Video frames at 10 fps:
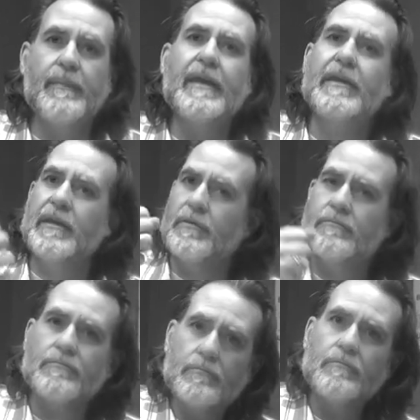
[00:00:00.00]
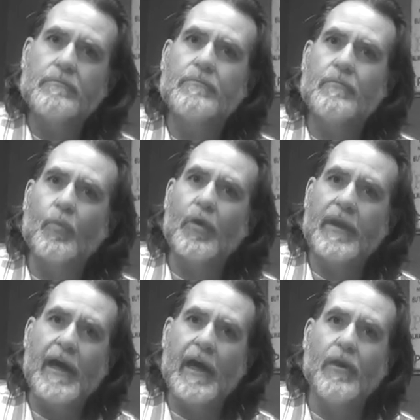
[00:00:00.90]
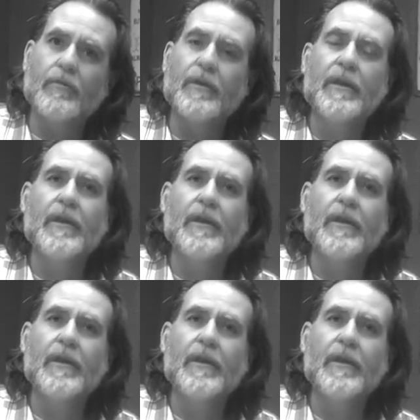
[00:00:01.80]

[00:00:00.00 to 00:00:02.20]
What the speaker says: making it work out.